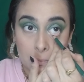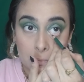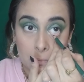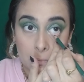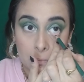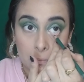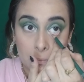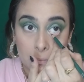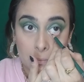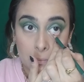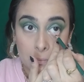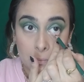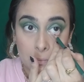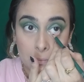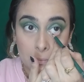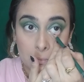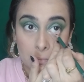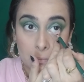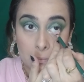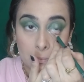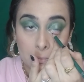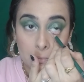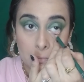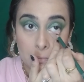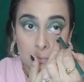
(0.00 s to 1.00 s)

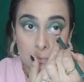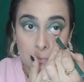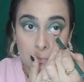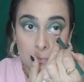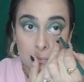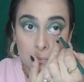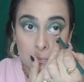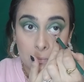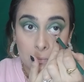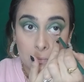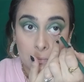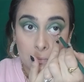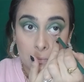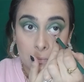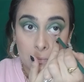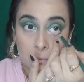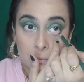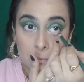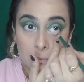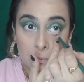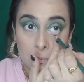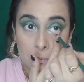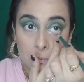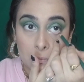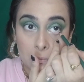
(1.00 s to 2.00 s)

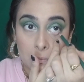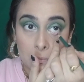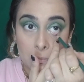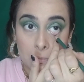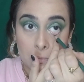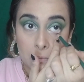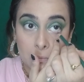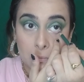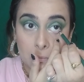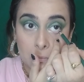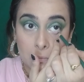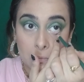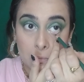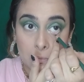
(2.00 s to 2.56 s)
No one is speaking in this clip.